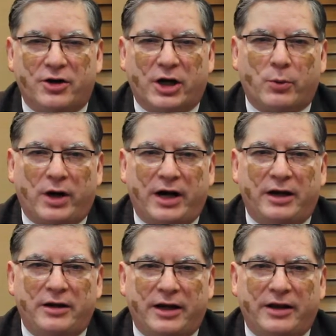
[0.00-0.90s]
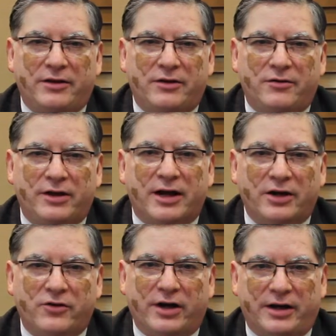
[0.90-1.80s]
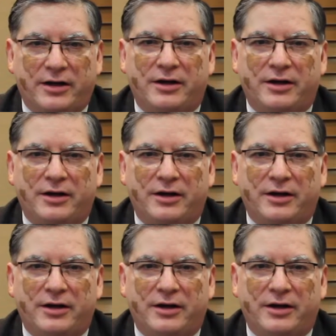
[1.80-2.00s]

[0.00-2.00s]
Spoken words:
required in the country.